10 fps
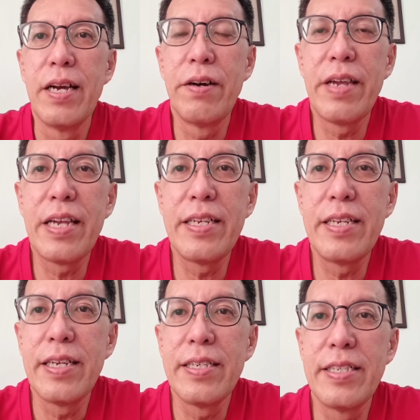Oh yeah,
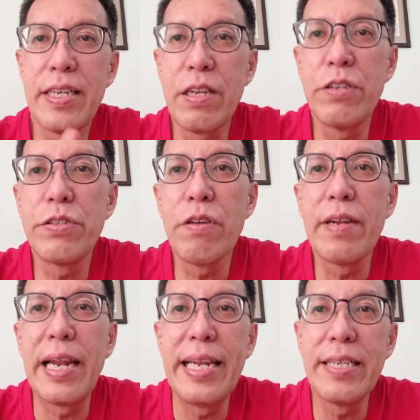just now you saw
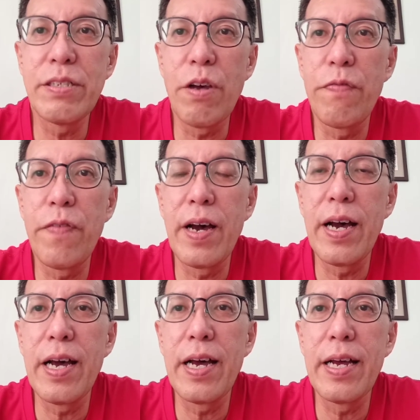the list of
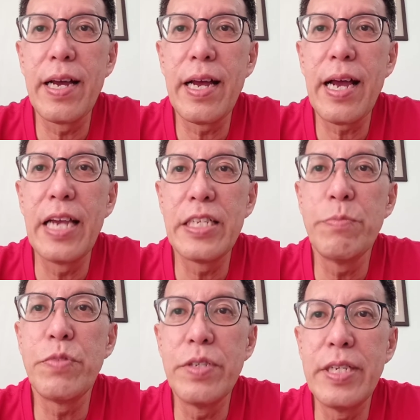
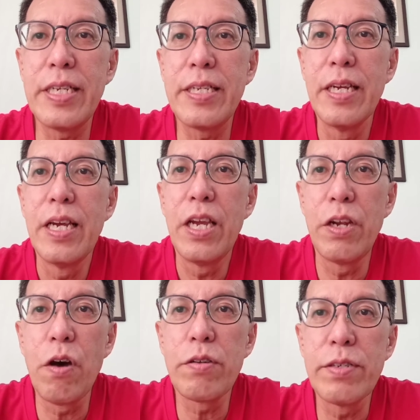items you need
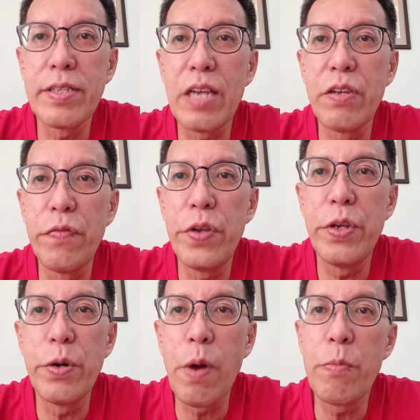in order to start your
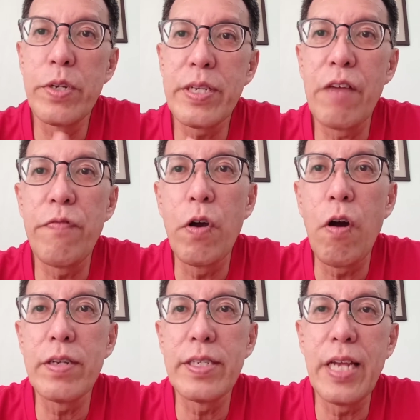video. One more thing I
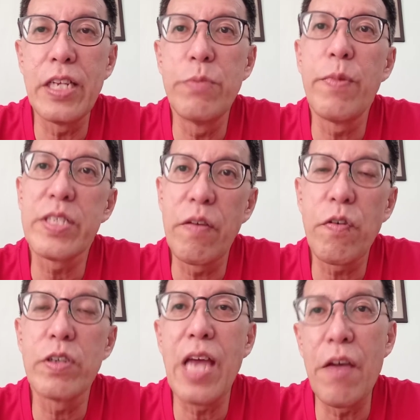forgot is that you must of
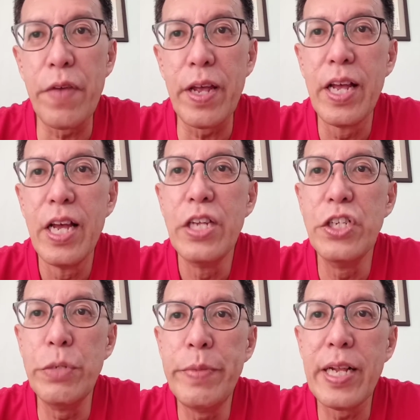course have a
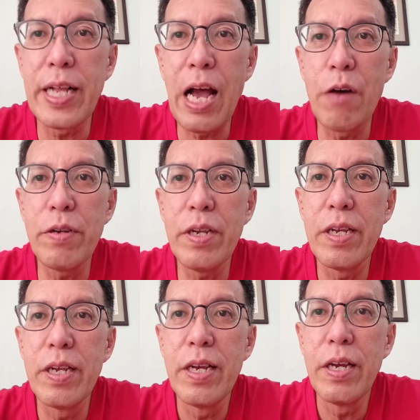Gmail account,
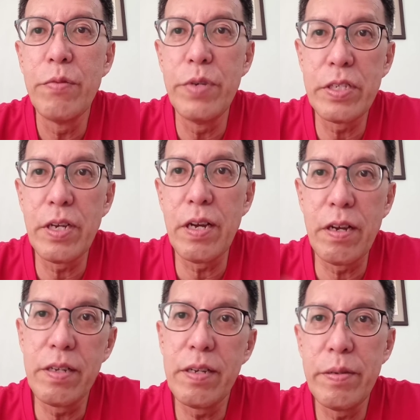which
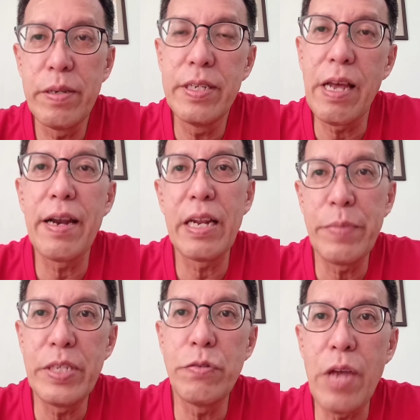indirect
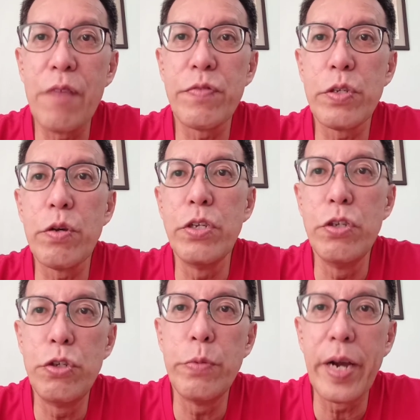means you have also a
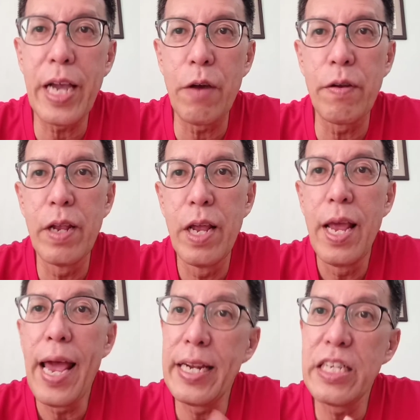YouTube account,
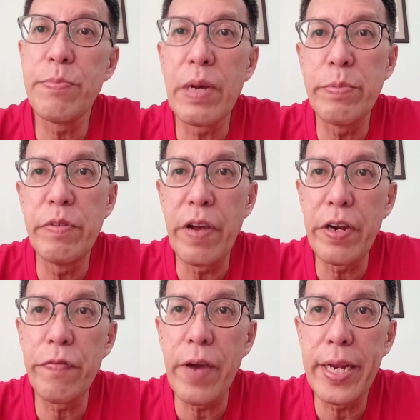and this must be
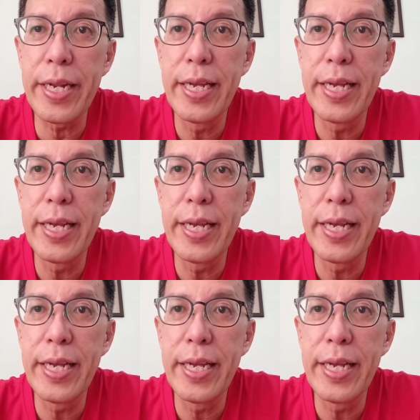verified,